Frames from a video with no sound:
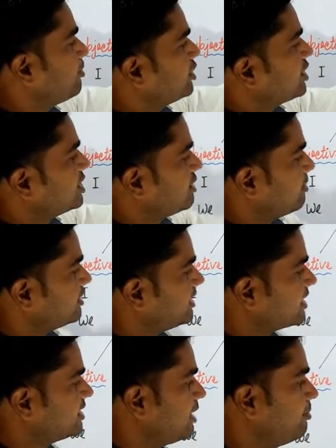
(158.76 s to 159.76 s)
possessive
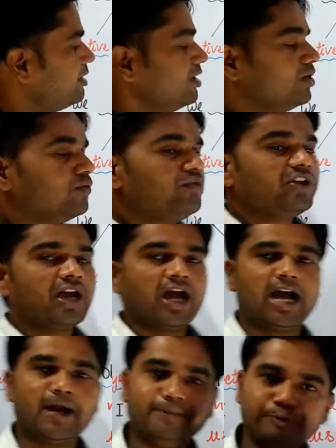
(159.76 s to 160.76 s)
adjective we
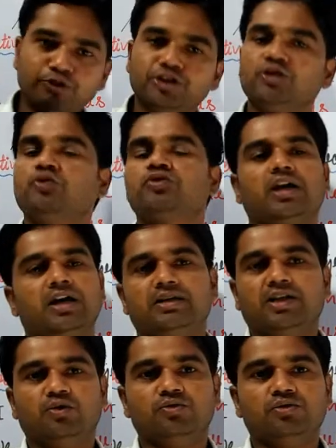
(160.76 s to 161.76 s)
have to use a
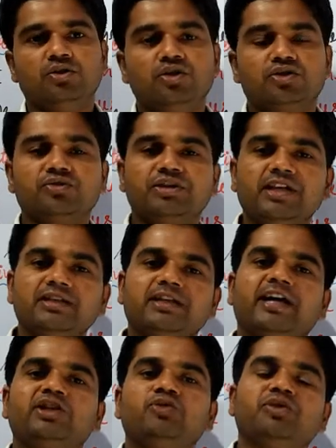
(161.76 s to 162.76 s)
noun. So these
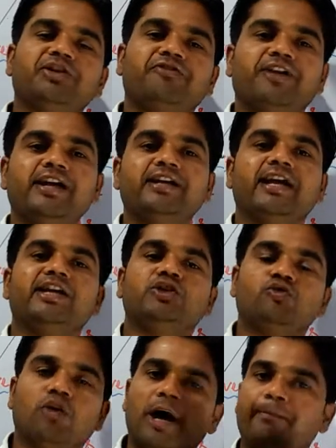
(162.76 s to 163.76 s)
are two different and
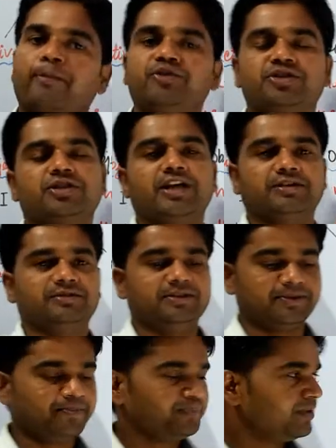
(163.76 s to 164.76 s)
two opposite
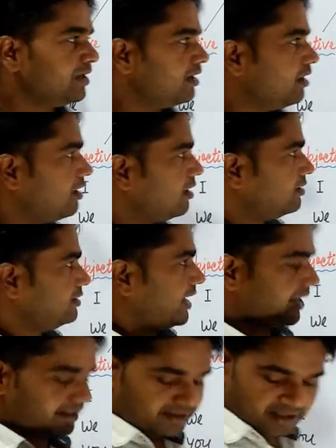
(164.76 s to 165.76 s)
cases.
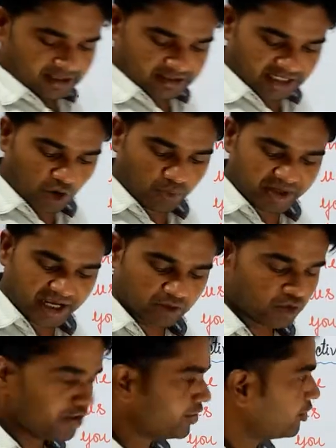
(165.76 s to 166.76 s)
Like now we are
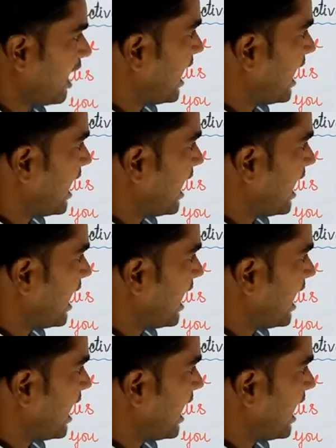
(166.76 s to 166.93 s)
going to